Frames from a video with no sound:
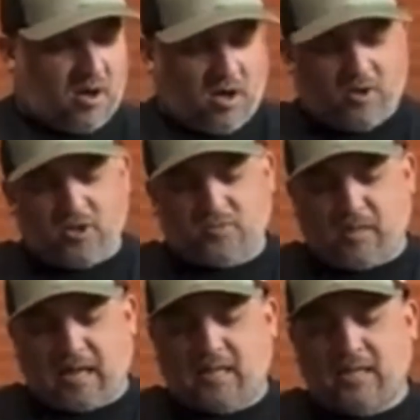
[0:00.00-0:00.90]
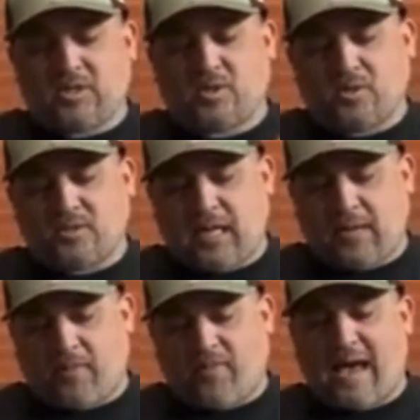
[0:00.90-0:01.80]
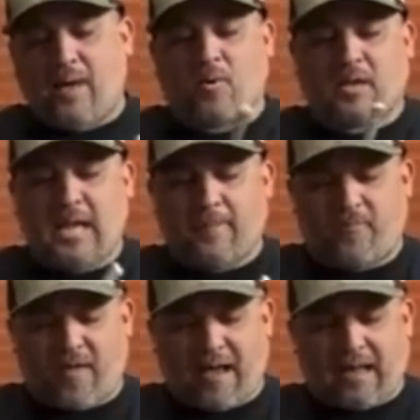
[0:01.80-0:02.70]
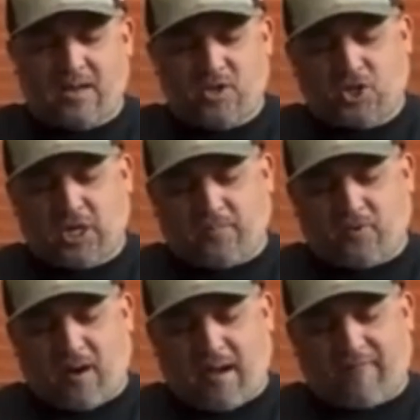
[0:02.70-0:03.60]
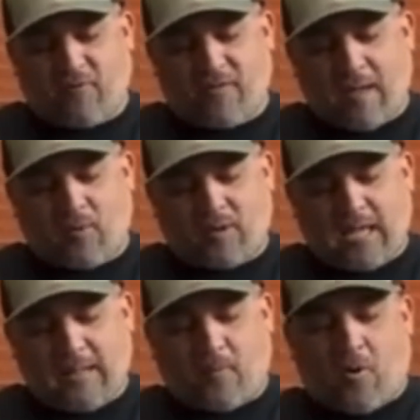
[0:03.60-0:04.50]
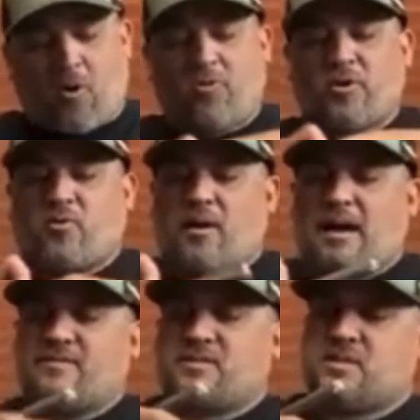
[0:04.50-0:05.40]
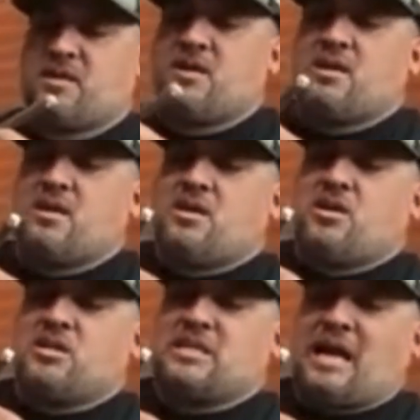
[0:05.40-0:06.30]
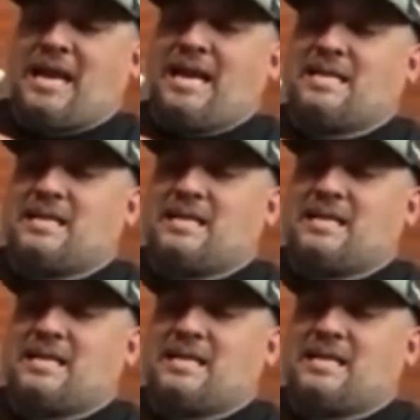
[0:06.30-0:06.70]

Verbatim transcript: I'll use black electrical tape, and that will keep that chip graft or that will keep all the grafts tight,